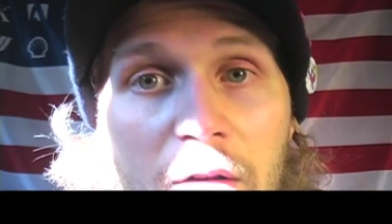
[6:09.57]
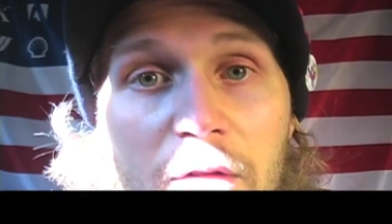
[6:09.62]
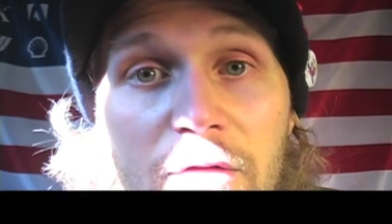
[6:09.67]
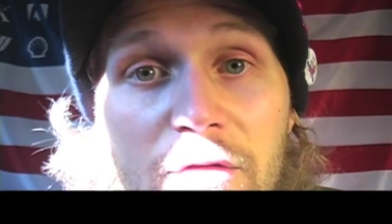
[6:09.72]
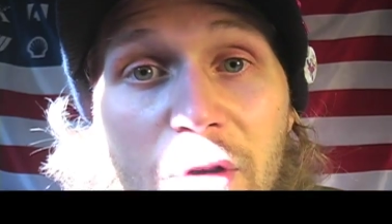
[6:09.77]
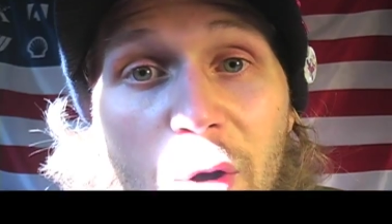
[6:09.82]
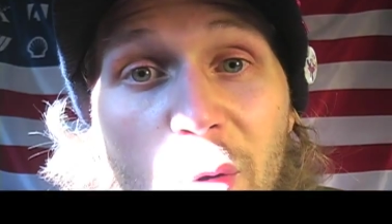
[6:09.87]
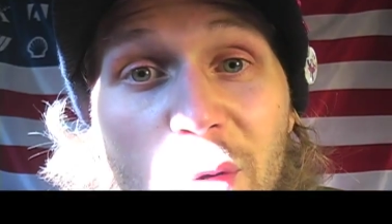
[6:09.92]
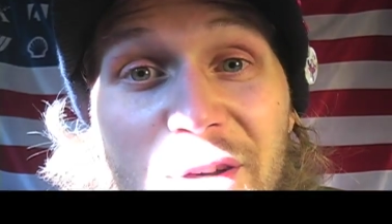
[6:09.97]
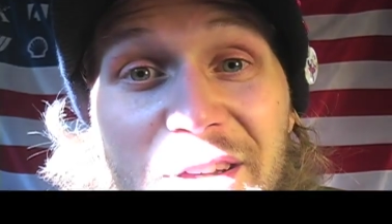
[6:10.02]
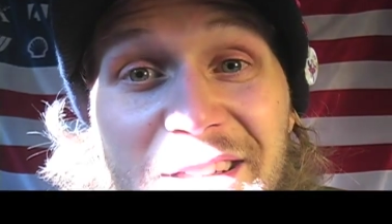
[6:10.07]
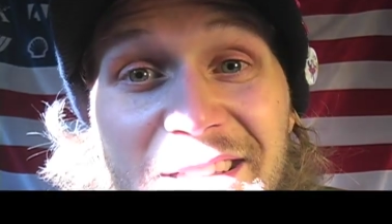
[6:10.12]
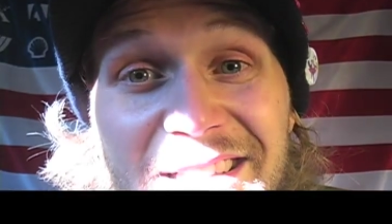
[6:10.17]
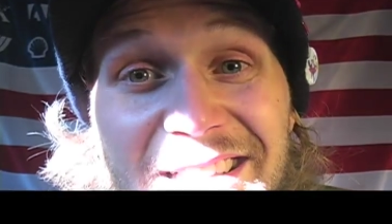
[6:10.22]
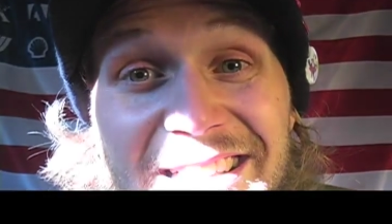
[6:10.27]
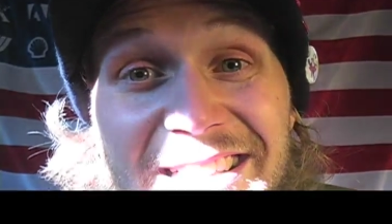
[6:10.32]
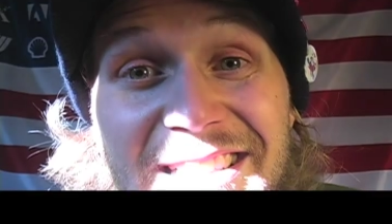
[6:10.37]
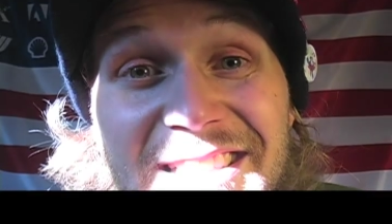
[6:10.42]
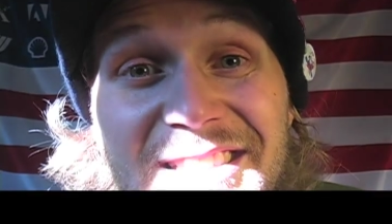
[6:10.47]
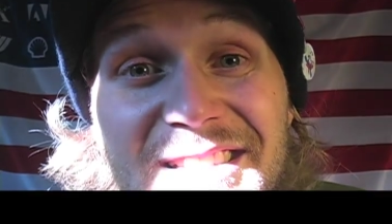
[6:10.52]

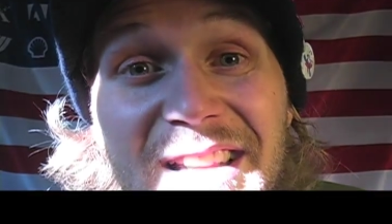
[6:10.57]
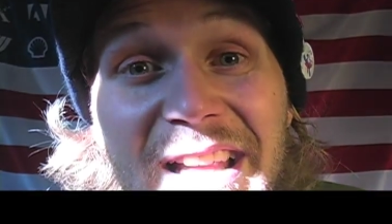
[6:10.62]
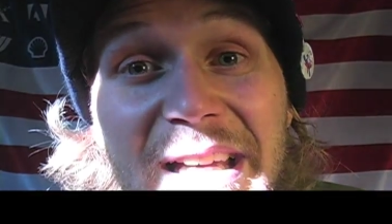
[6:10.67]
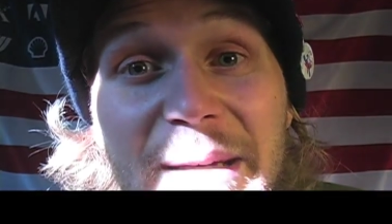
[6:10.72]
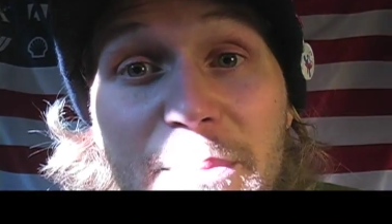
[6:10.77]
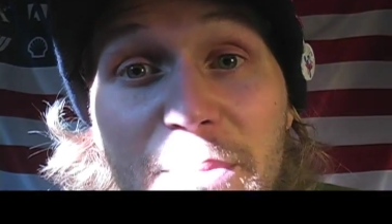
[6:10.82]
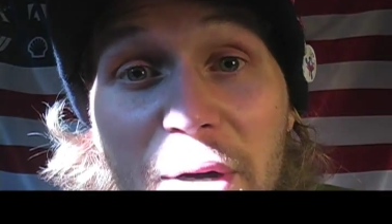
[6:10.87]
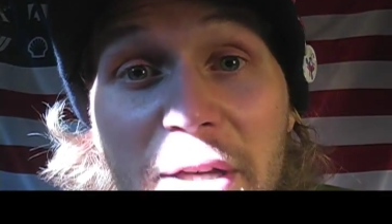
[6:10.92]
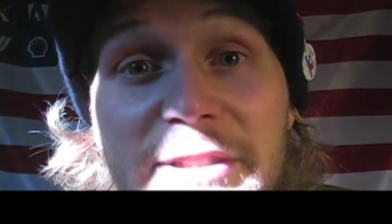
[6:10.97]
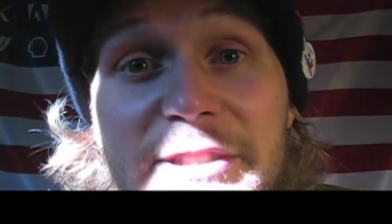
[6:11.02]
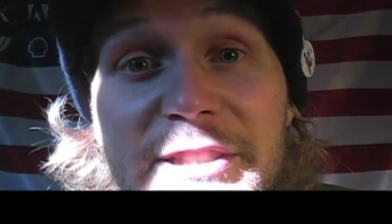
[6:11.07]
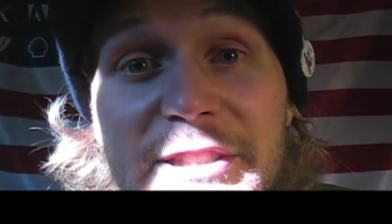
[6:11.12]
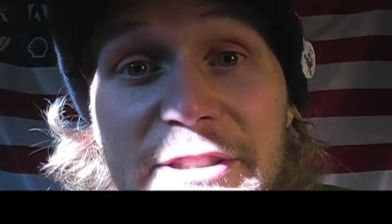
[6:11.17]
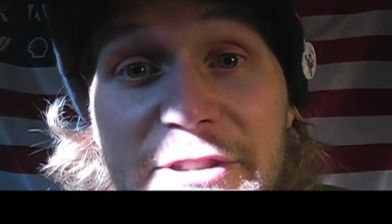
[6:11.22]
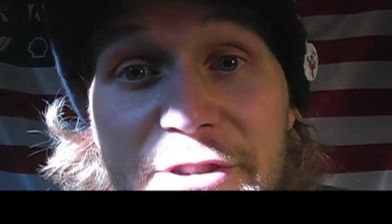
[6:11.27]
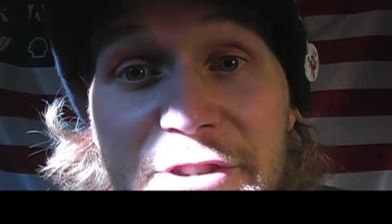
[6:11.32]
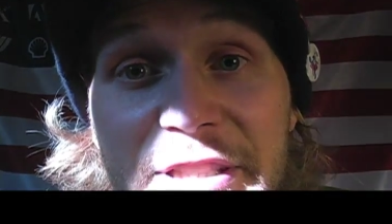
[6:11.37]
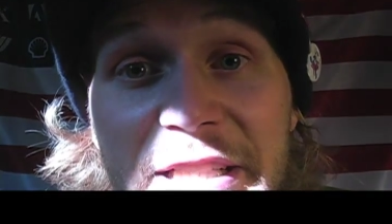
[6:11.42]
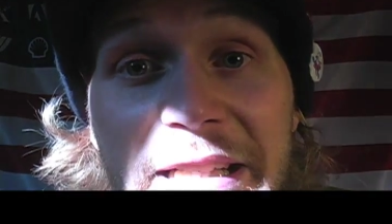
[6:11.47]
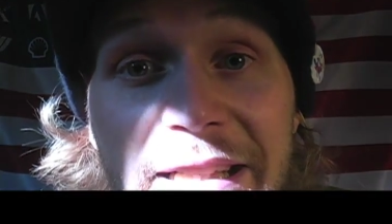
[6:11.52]
Voting is like brushing
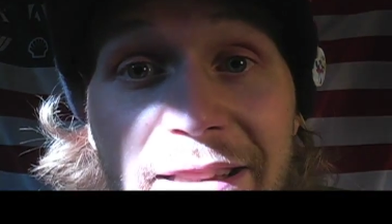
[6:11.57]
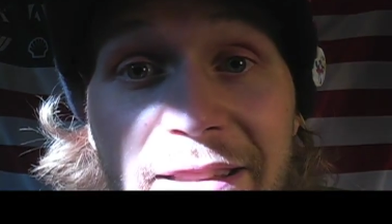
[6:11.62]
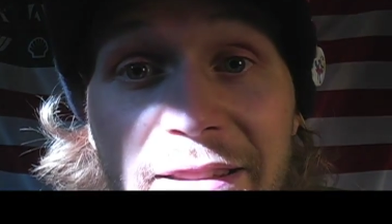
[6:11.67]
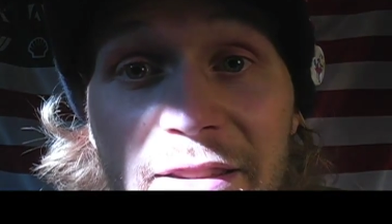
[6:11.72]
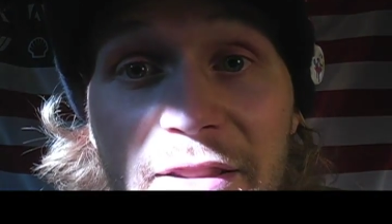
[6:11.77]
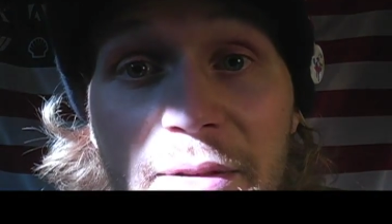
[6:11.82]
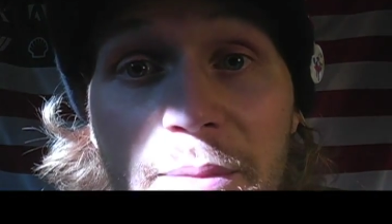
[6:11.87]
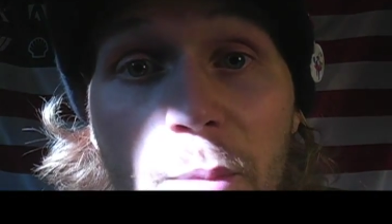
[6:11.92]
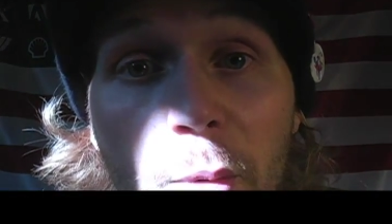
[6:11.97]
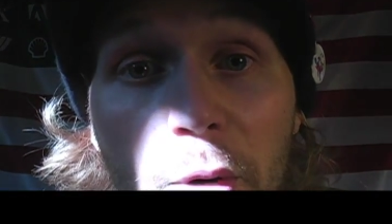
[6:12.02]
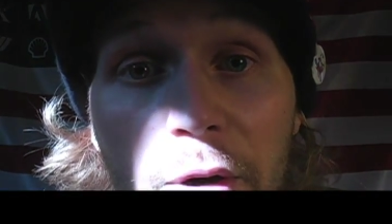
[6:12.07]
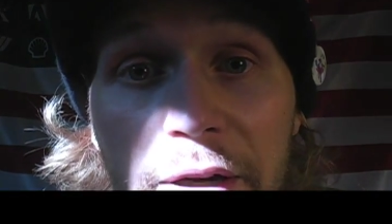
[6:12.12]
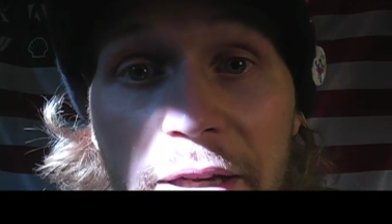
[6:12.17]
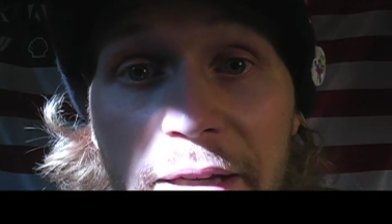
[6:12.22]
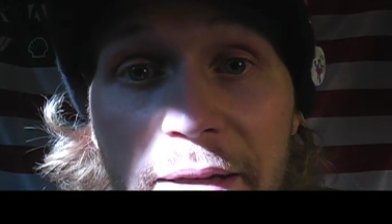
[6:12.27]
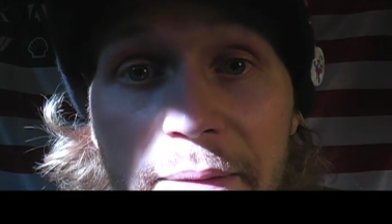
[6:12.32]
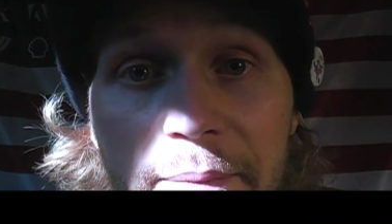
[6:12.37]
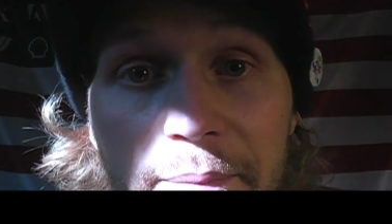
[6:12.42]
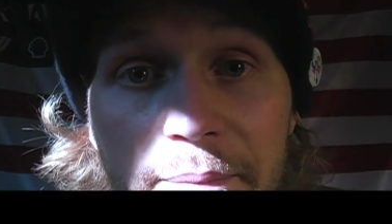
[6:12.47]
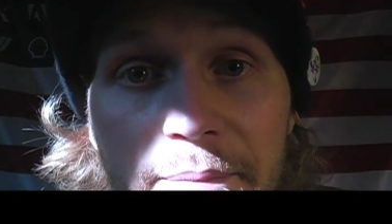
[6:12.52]
your teeth in the
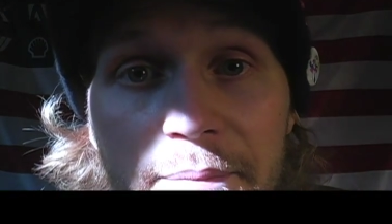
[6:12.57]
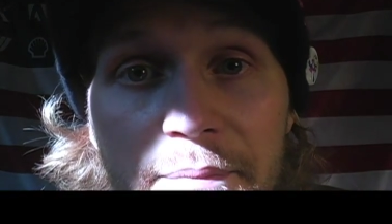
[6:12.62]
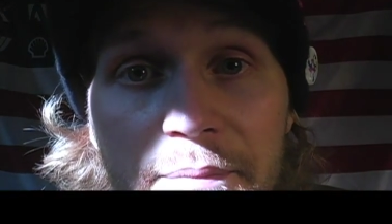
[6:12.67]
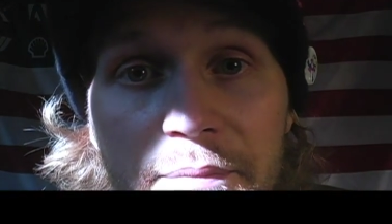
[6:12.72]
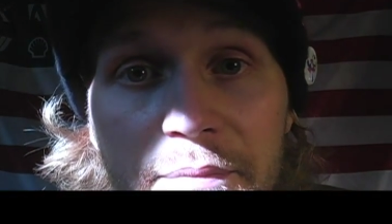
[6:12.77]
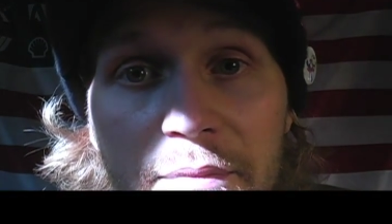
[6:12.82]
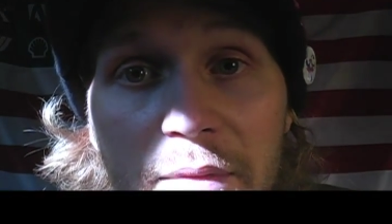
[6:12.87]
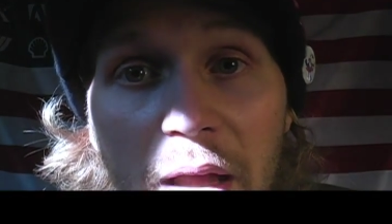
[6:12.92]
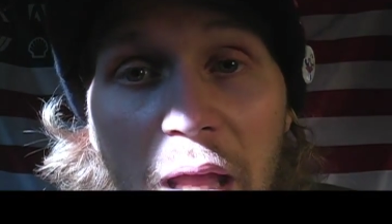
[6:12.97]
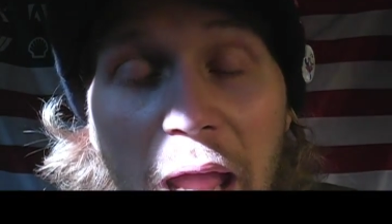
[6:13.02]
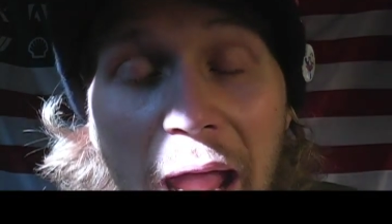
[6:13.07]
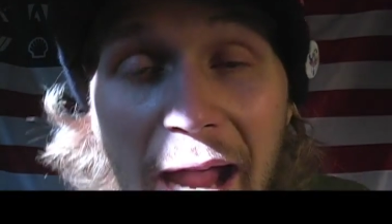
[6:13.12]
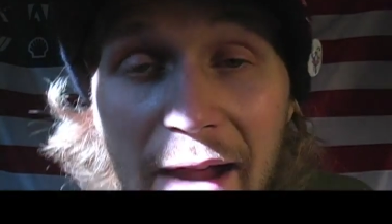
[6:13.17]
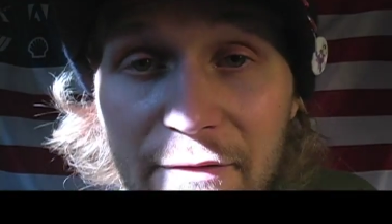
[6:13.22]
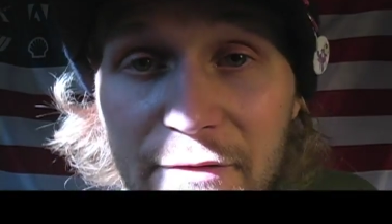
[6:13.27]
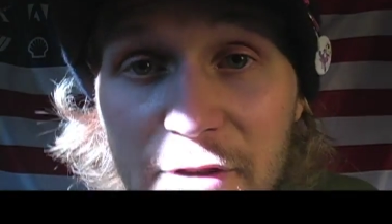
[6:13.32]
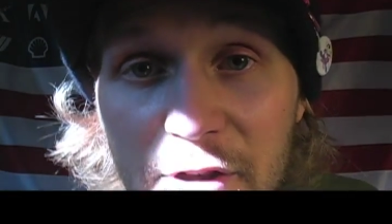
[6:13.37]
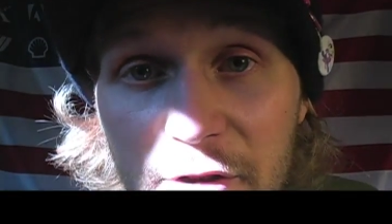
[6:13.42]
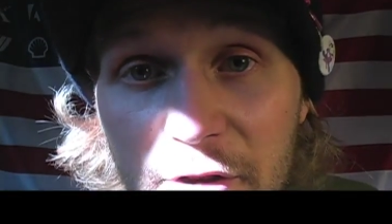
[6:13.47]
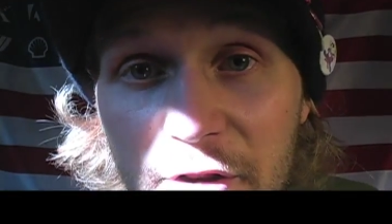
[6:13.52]
morning.
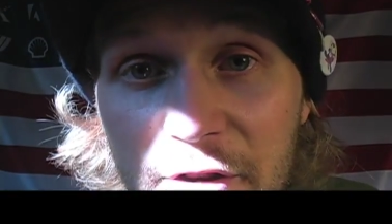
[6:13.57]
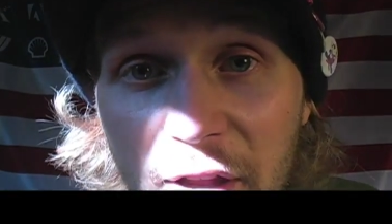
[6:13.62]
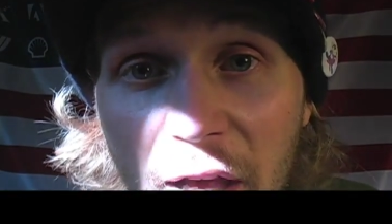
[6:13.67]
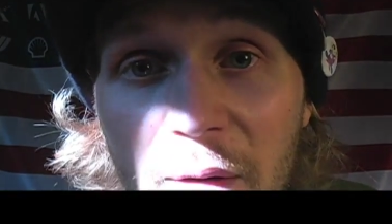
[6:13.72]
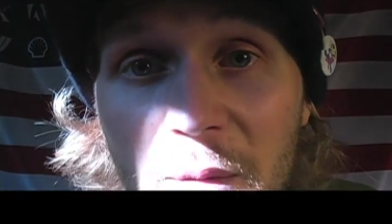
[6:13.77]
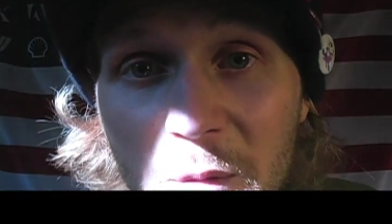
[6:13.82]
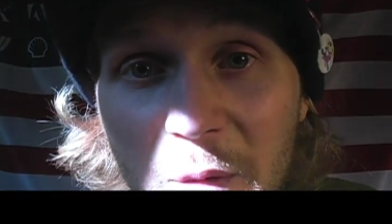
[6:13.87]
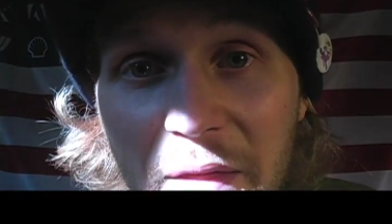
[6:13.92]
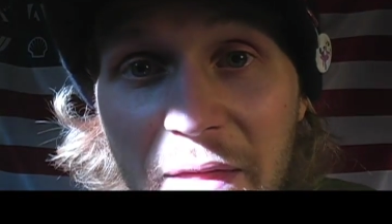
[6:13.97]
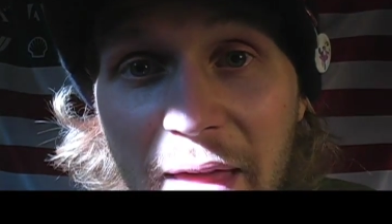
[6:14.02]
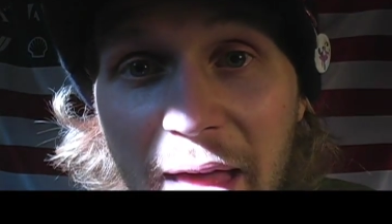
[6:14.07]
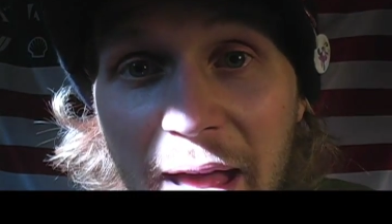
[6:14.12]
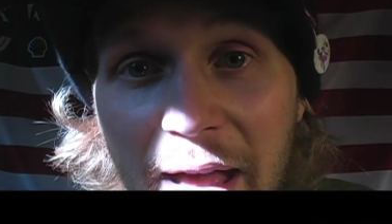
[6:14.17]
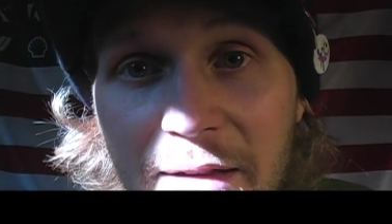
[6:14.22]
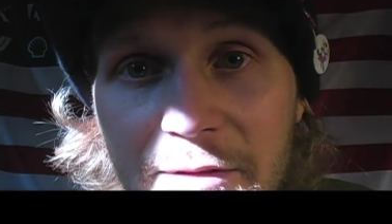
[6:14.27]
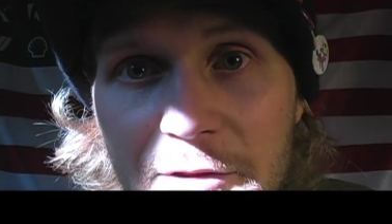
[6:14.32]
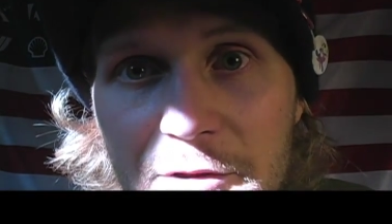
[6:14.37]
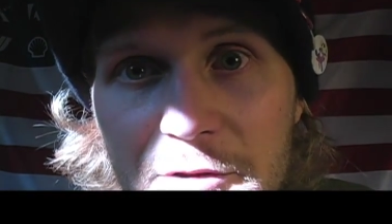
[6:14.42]
After you're done with that, you